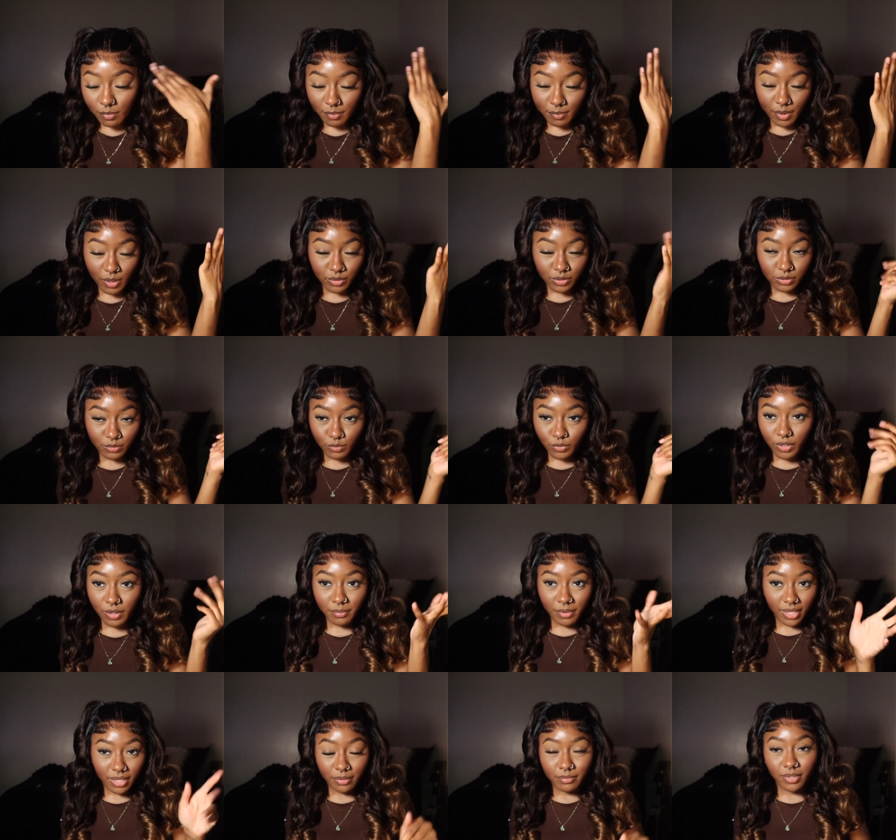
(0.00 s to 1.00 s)
them out some more
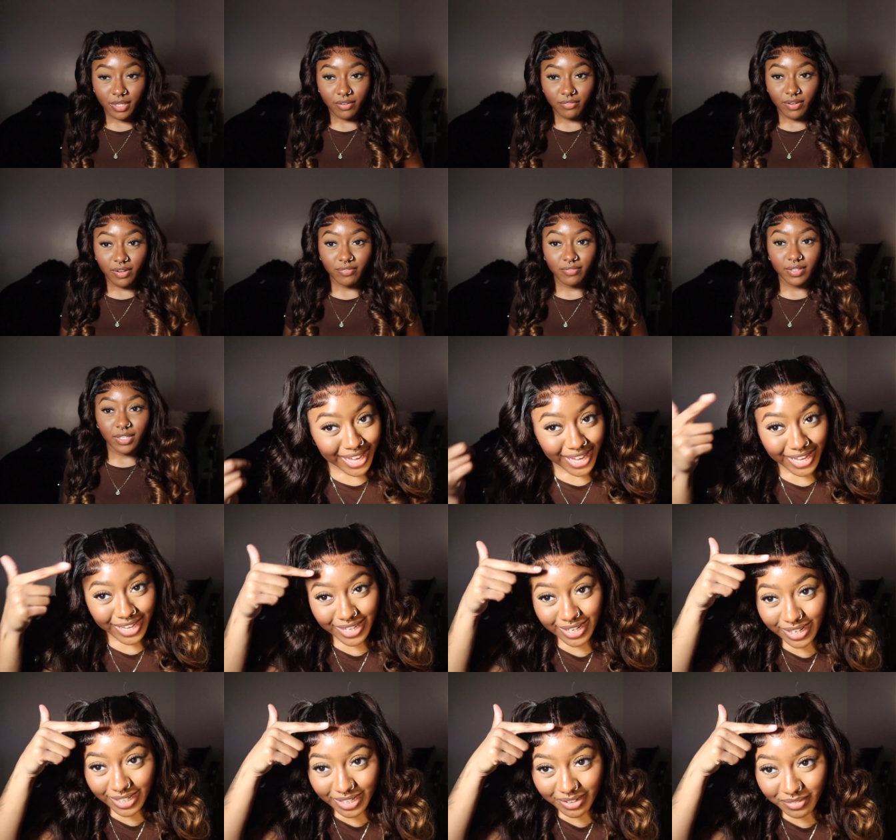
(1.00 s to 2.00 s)
and make them look fluffy.
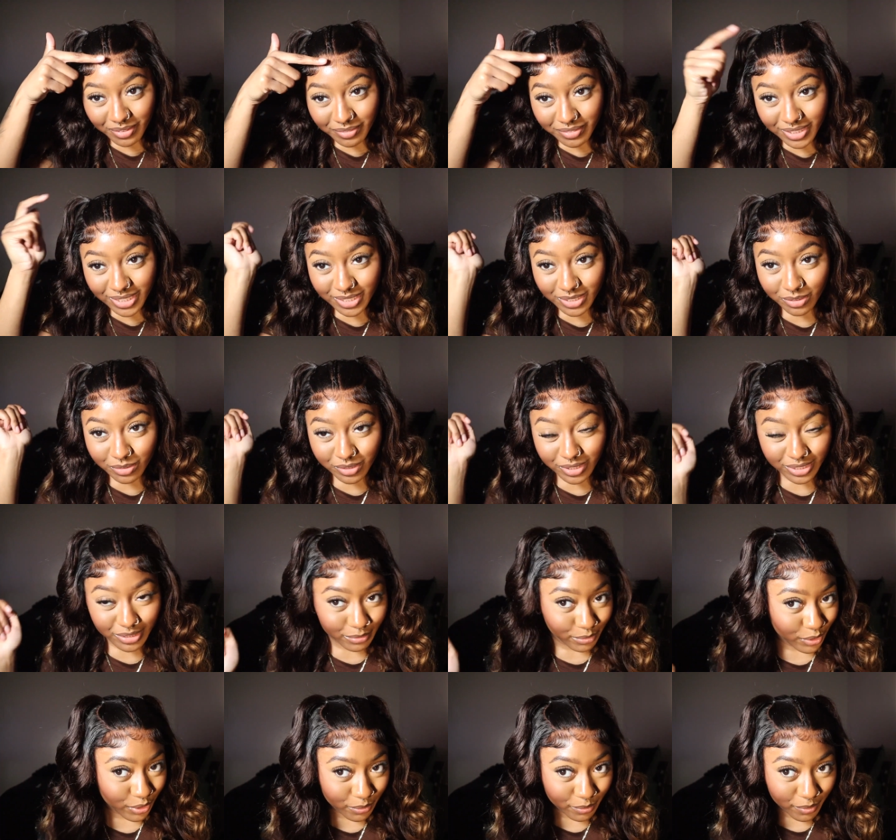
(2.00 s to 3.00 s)
And I never really do this
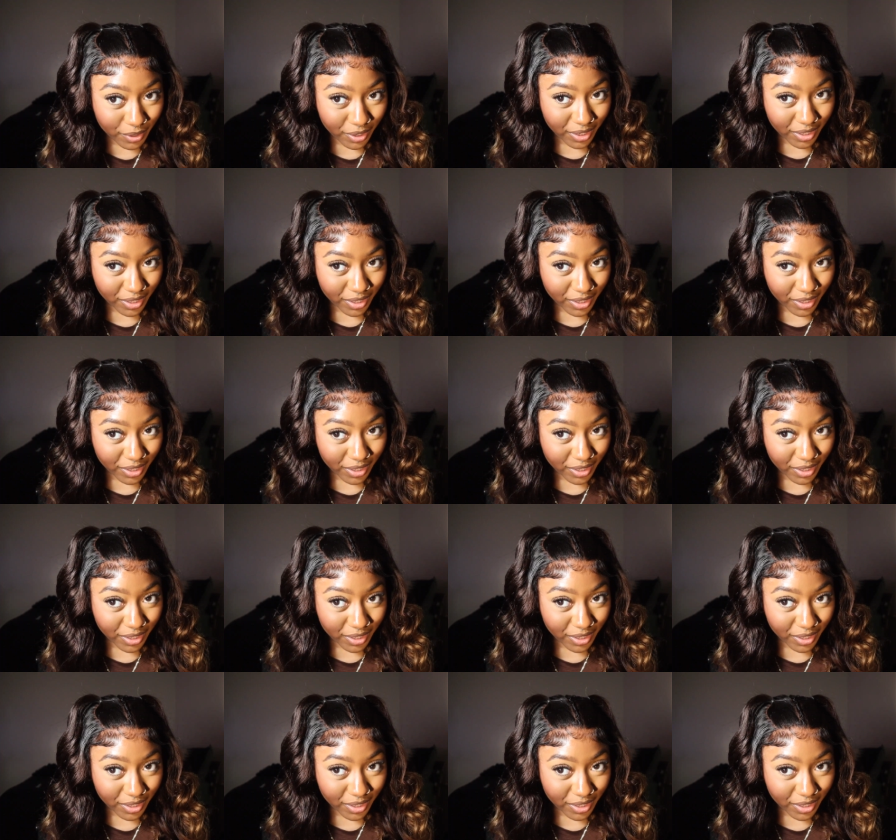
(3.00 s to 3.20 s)
middle